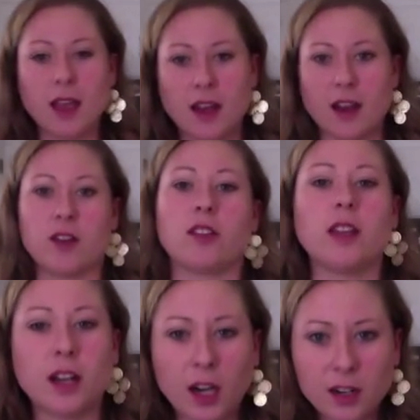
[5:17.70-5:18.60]
and an hour
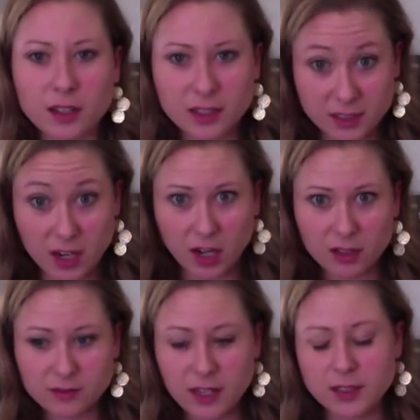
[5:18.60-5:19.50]
later, it's
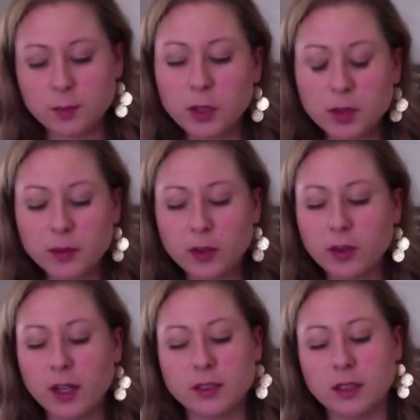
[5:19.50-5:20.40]
dinner. It's
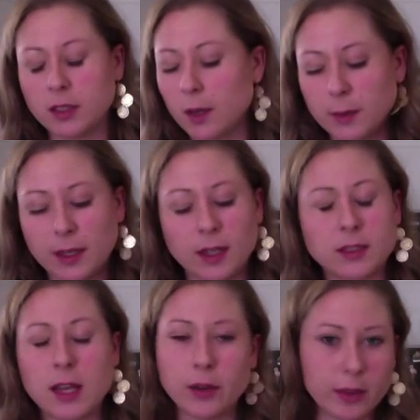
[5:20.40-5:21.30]
beautiful, it's yummy,
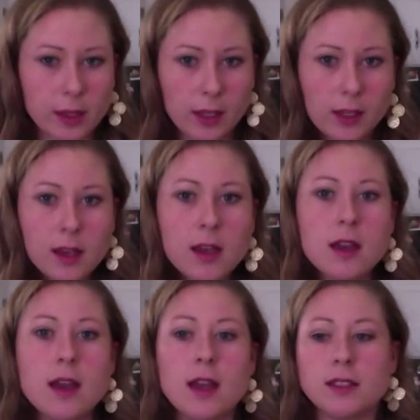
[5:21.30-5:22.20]
it's healthy,
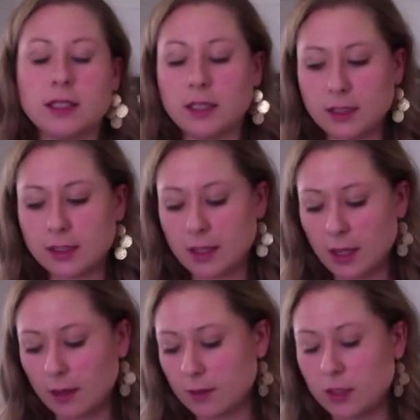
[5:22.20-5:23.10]
and it's the easiest
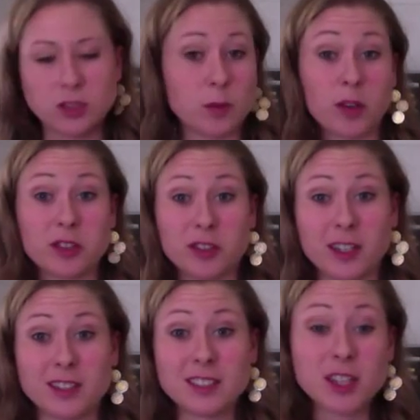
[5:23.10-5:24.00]
thing to use up all your
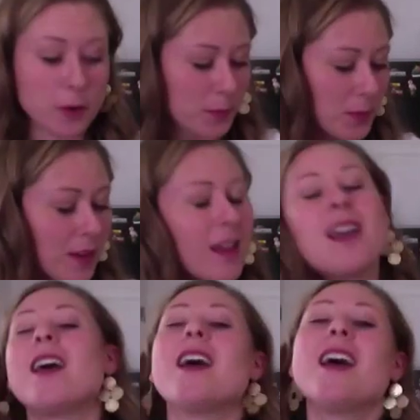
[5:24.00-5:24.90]
ingredients. So,
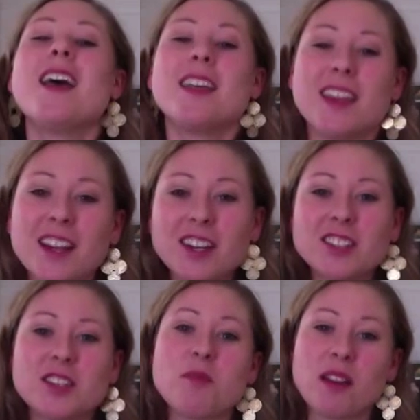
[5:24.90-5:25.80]

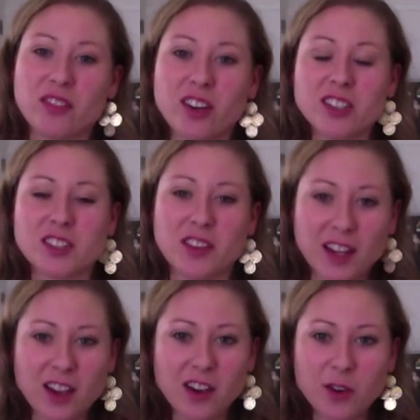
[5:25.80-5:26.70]
there's my first
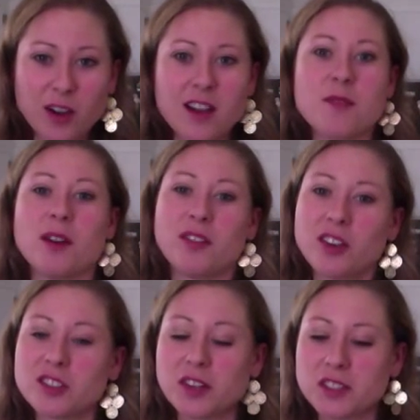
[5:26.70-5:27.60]
video, my
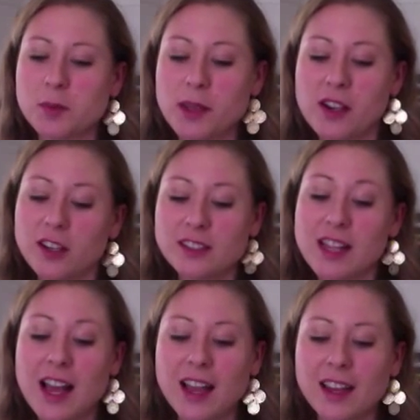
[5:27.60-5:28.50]
first recipe
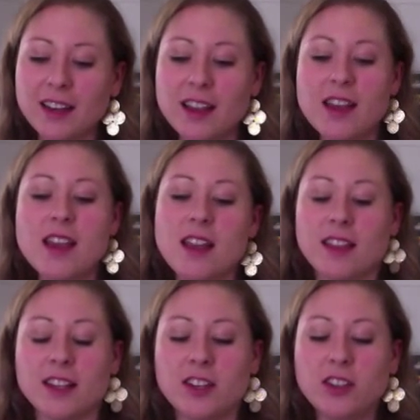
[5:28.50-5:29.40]
online
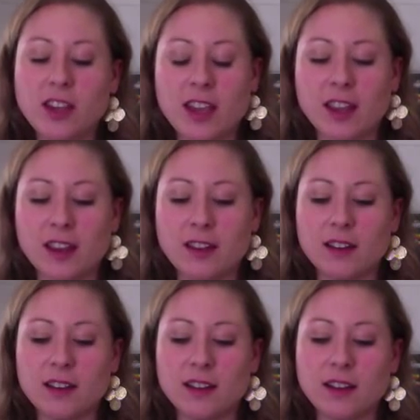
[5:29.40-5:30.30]
that you
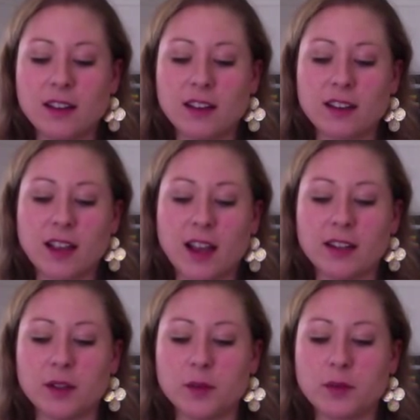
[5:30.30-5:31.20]
can
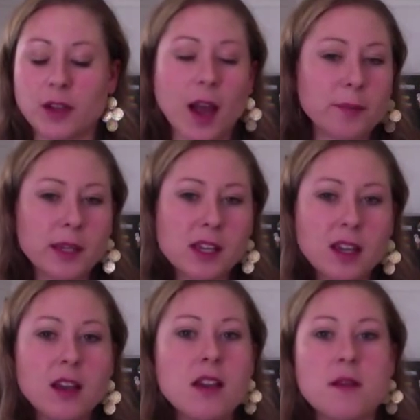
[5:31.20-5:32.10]
kind of
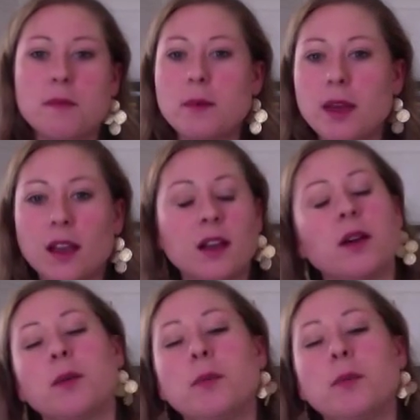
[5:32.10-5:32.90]
copy, mimic,